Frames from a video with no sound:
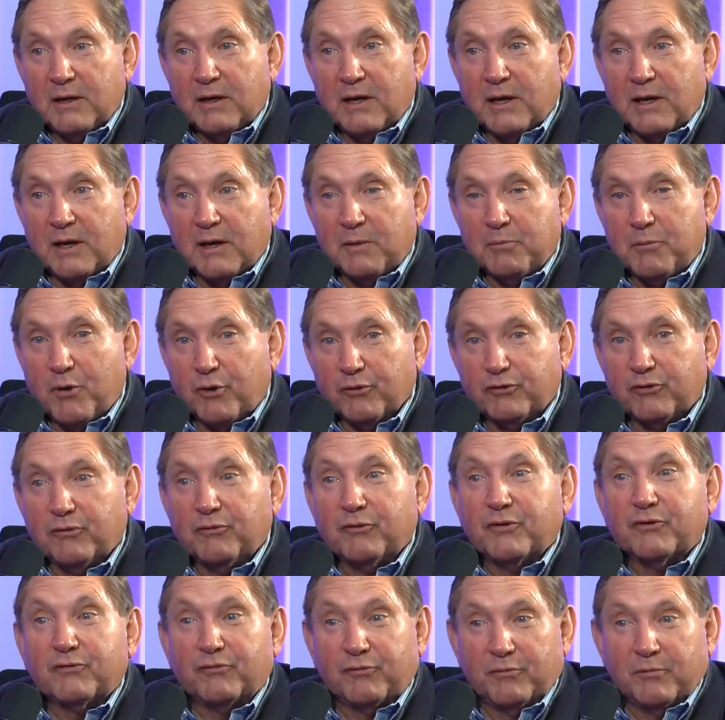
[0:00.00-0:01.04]
Most of
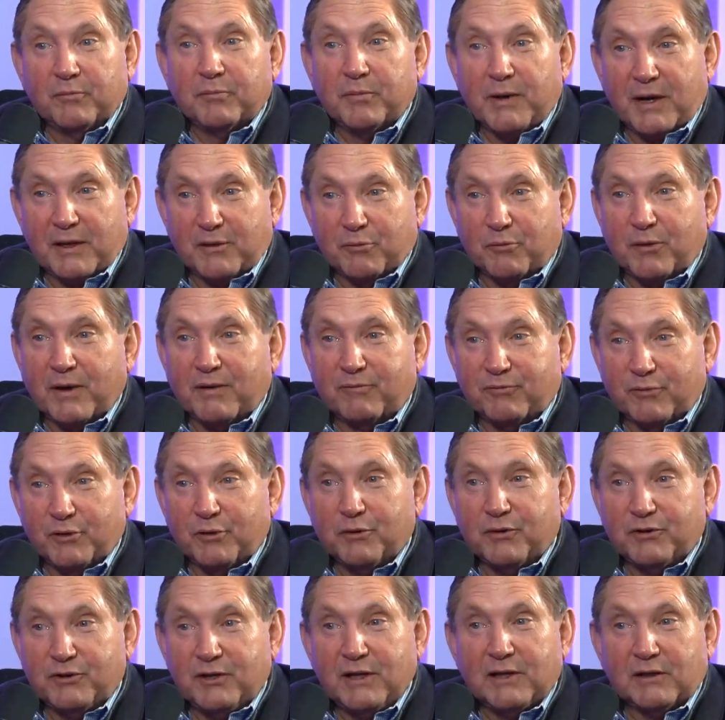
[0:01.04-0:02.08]
us, by the way, flew
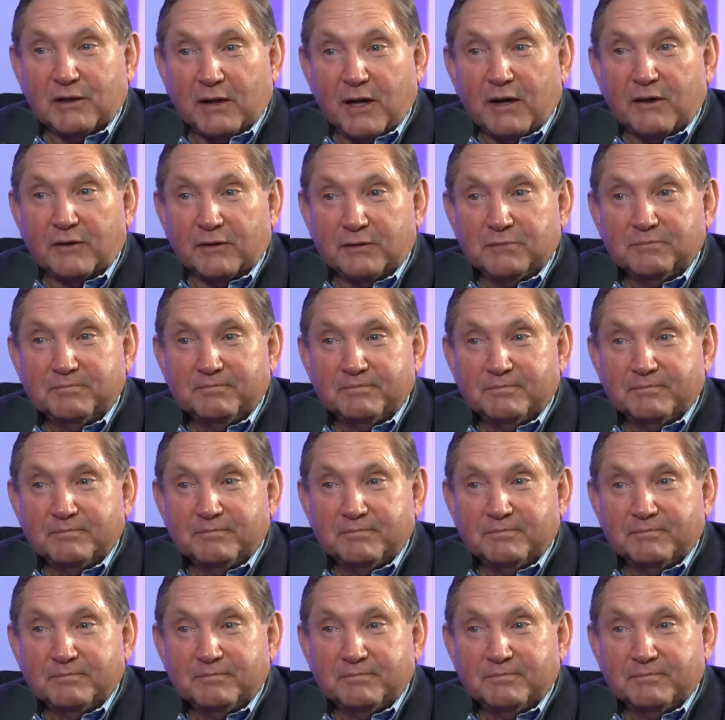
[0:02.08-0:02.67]
it decluttered.